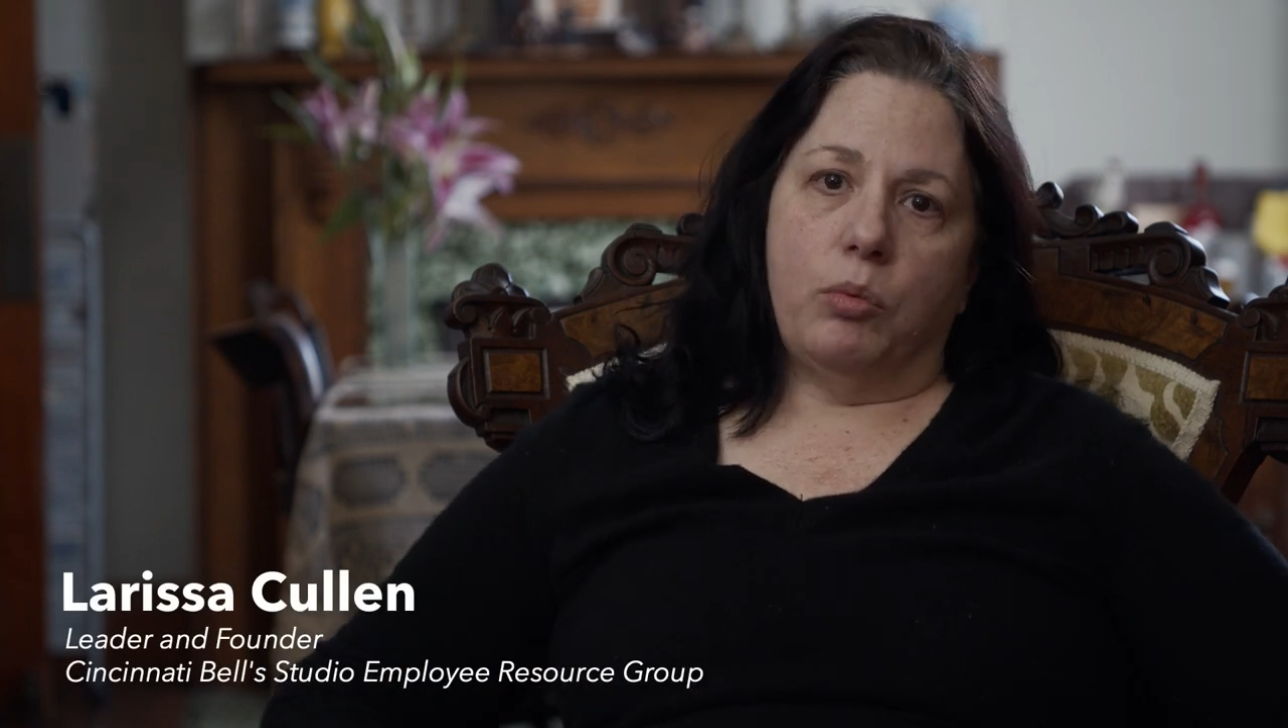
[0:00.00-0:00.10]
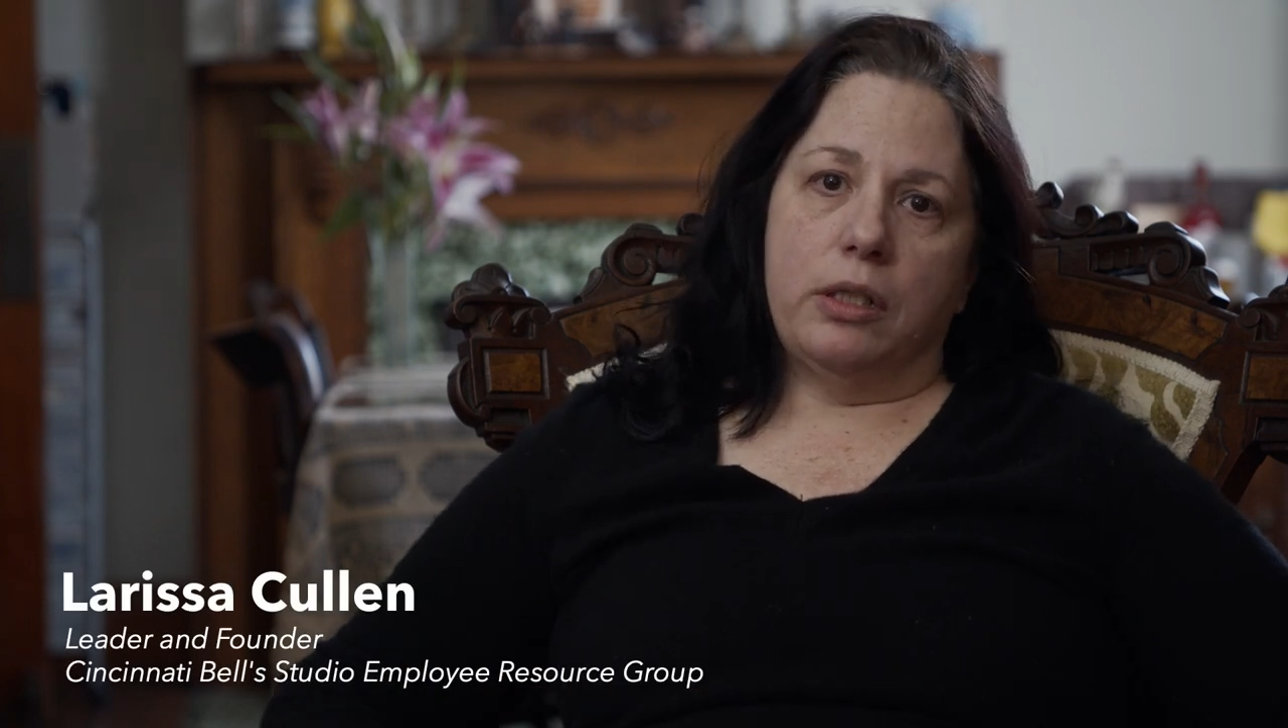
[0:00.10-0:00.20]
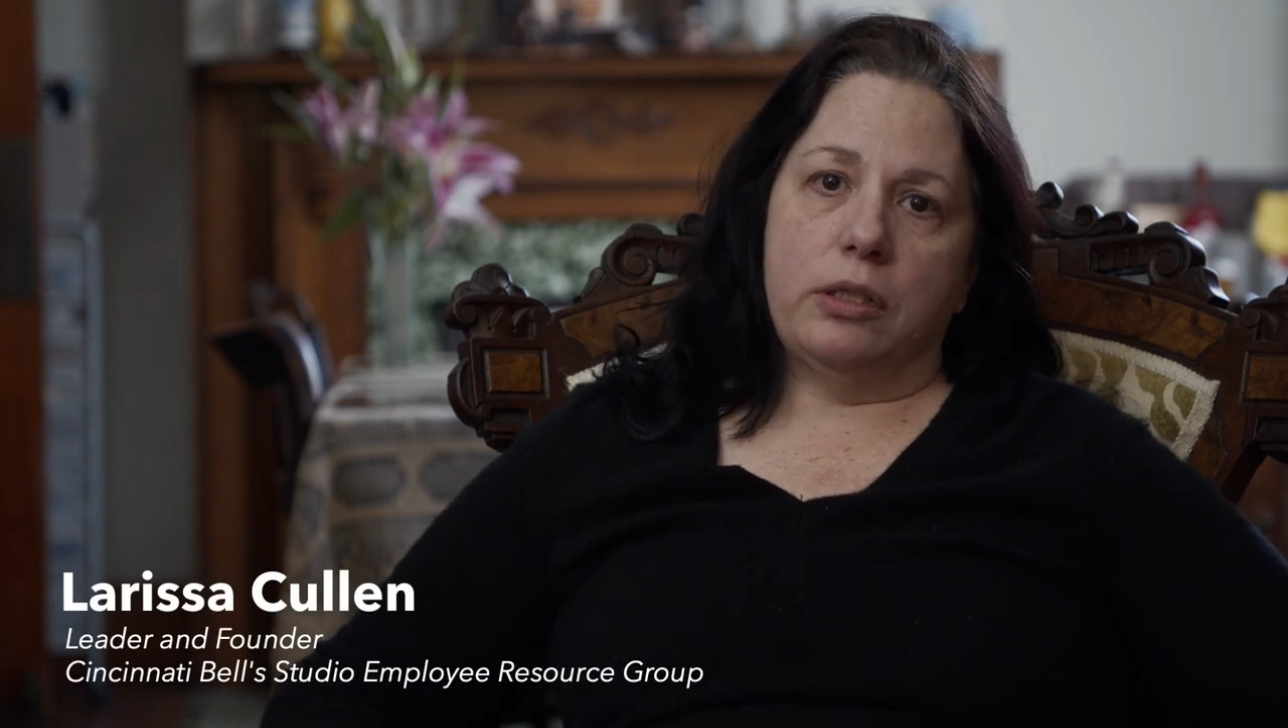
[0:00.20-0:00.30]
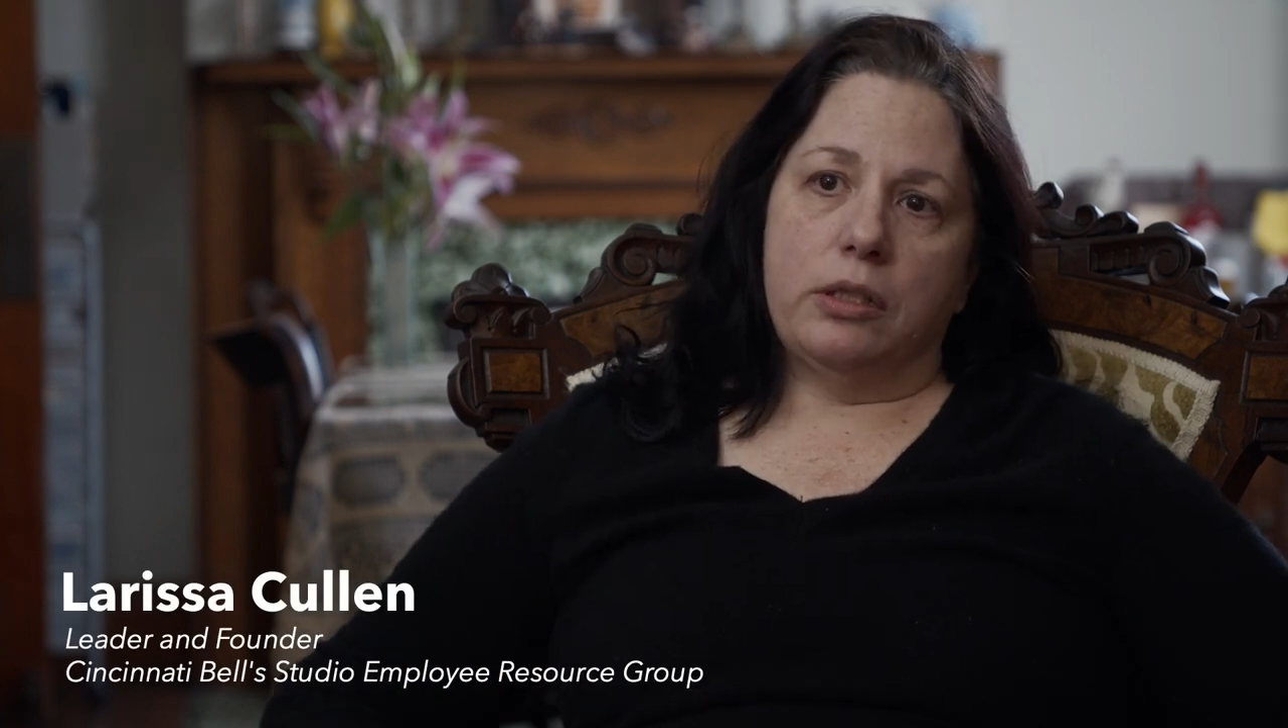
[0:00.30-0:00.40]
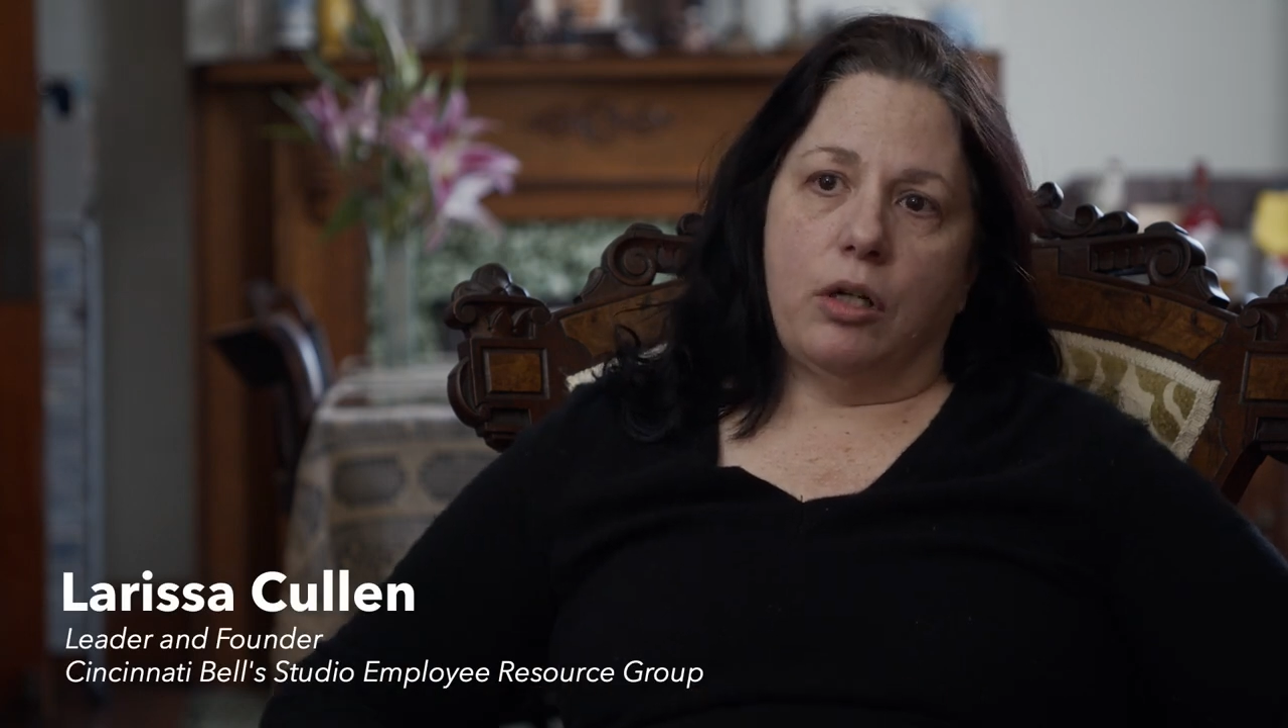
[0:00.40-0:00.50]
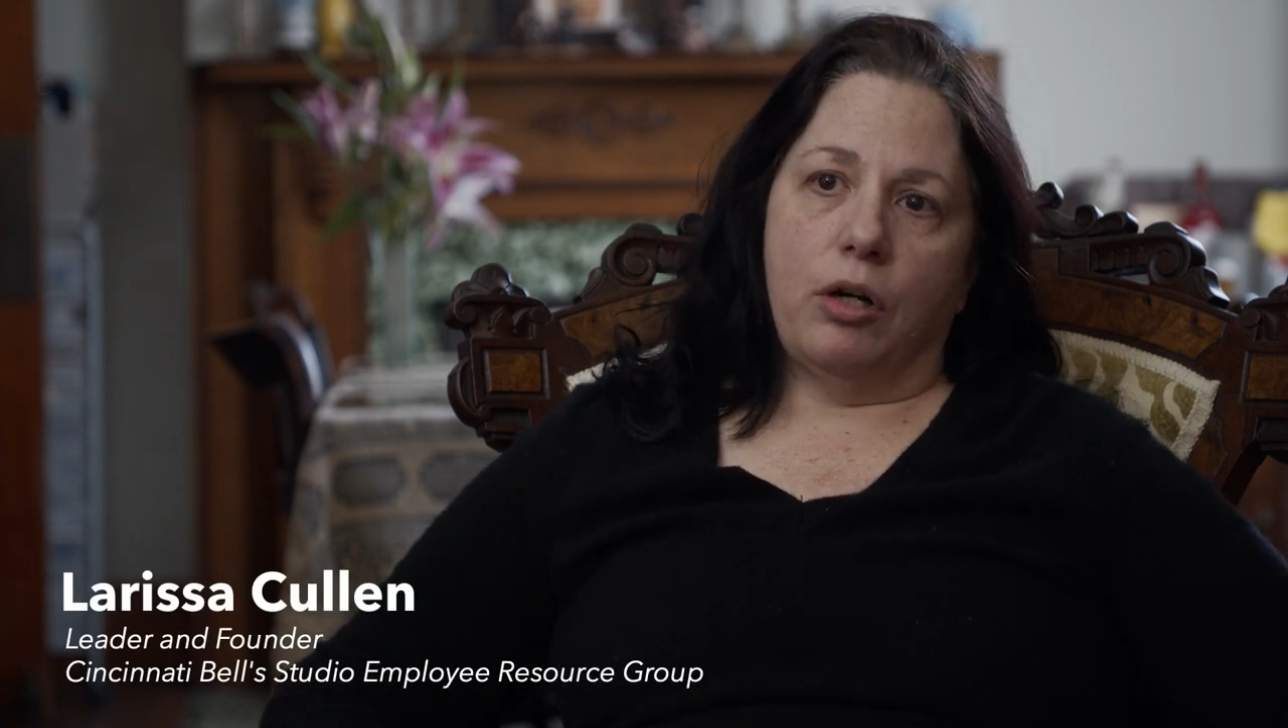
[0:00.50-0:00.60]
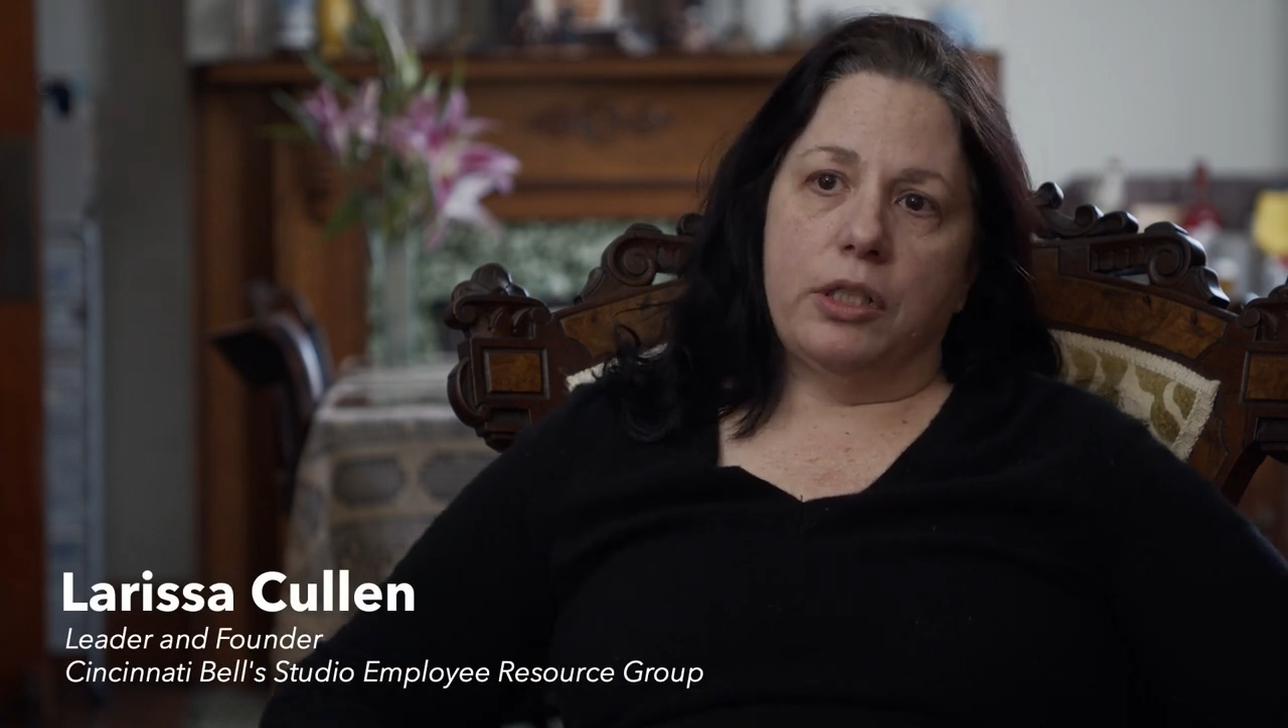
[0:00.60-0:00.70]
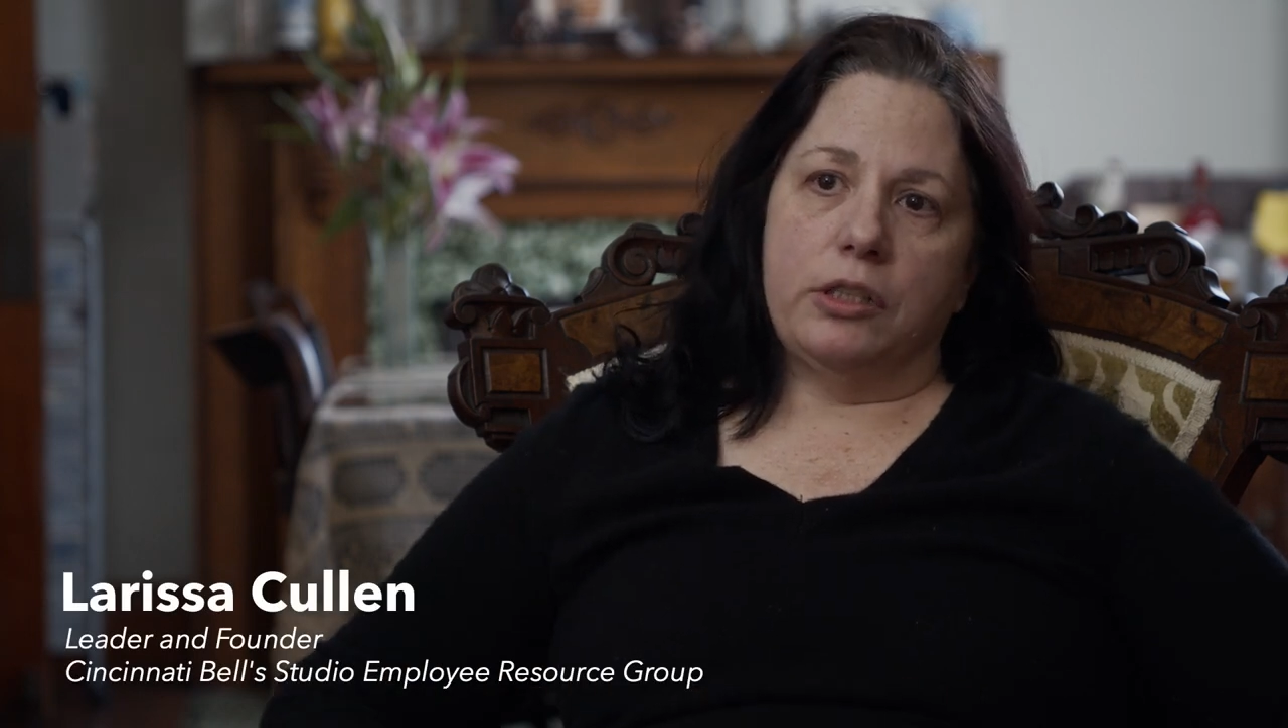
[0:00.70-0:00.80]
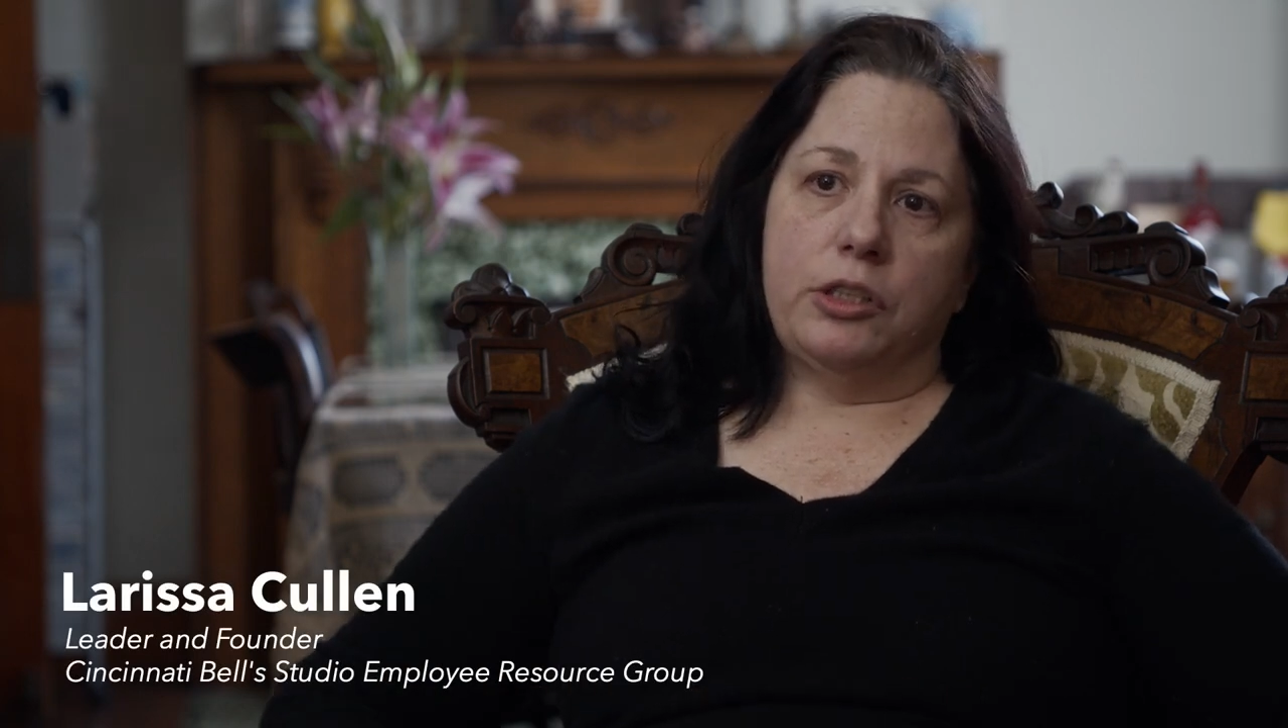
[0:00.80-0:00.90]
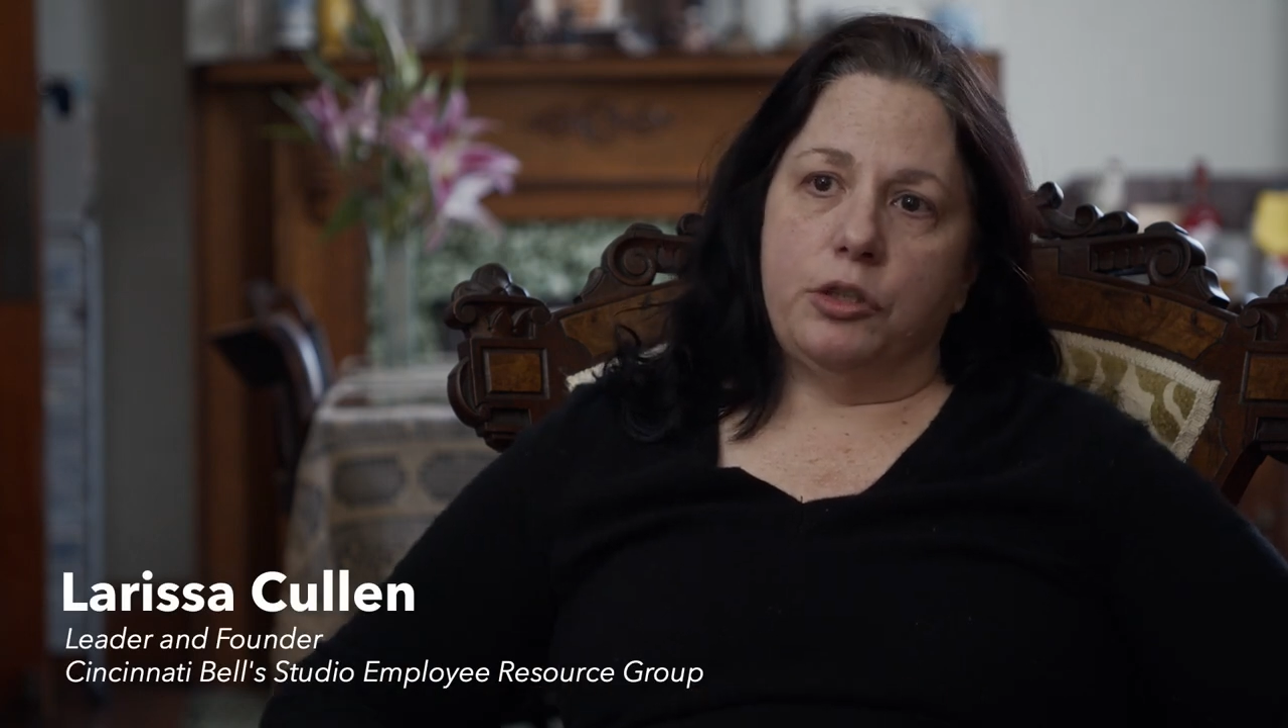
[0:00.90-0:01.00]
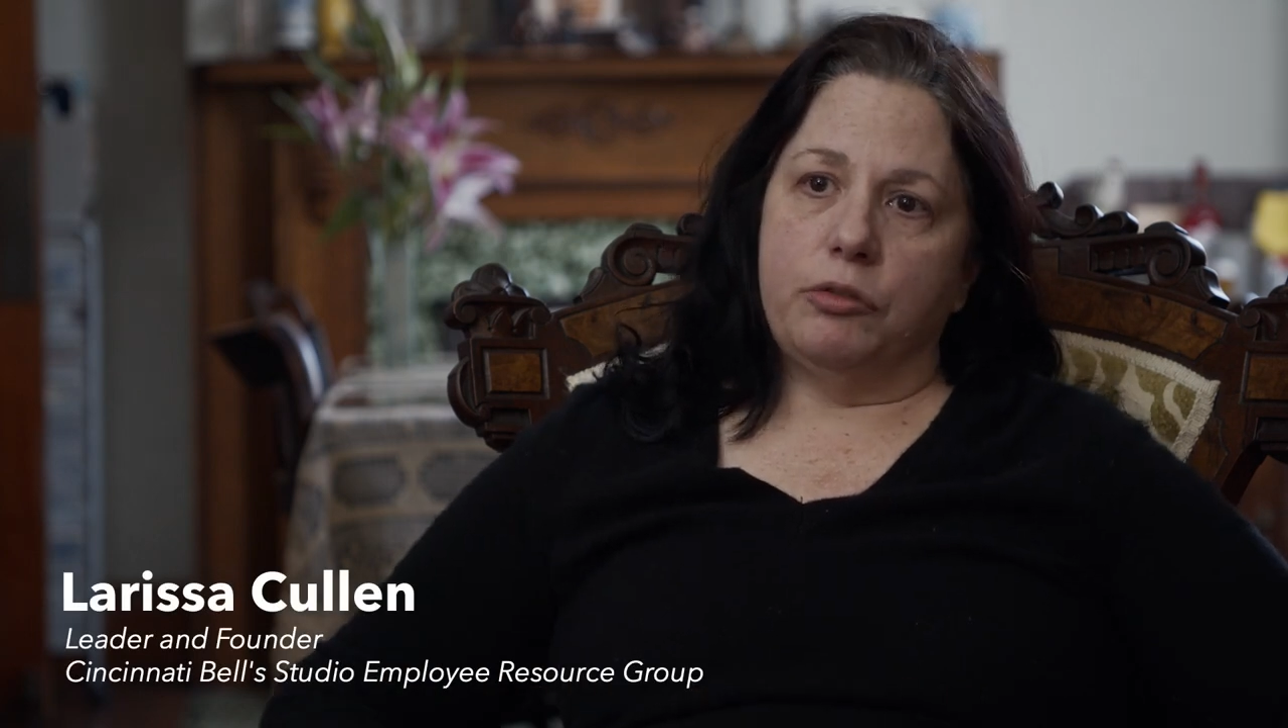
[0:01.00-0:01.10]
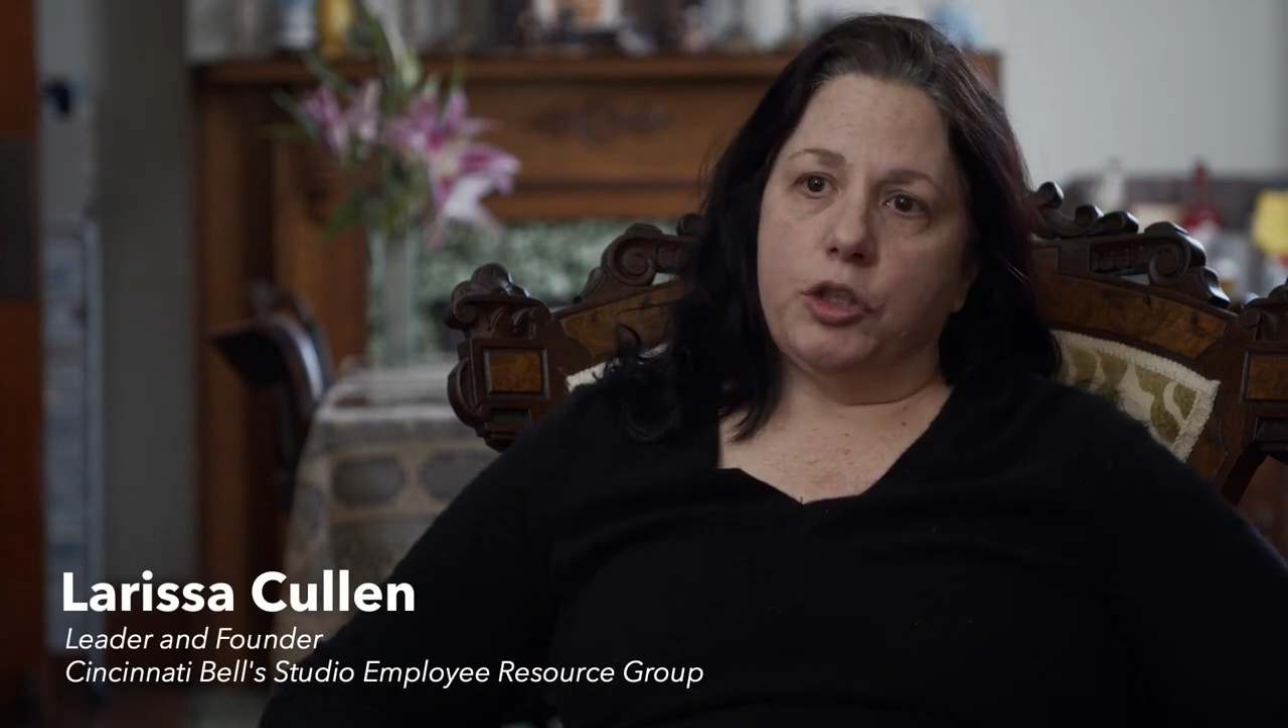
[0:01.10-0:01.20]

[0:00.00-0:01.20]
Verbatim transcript: was the Art Institute of